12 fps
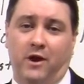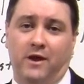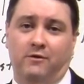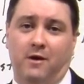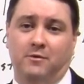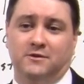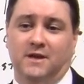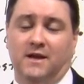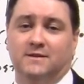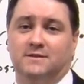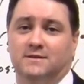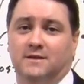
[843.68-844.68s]
the brand
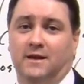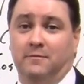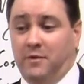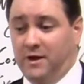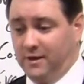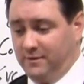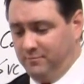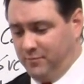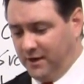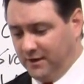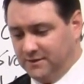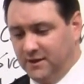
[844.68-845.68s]
represents, and because
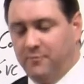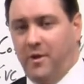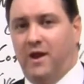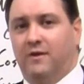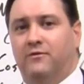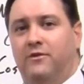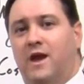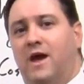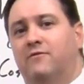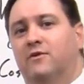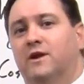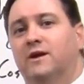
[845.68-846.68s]
because they're paying for the
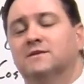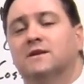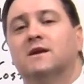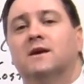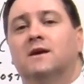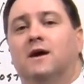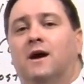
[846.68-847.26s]
advertising.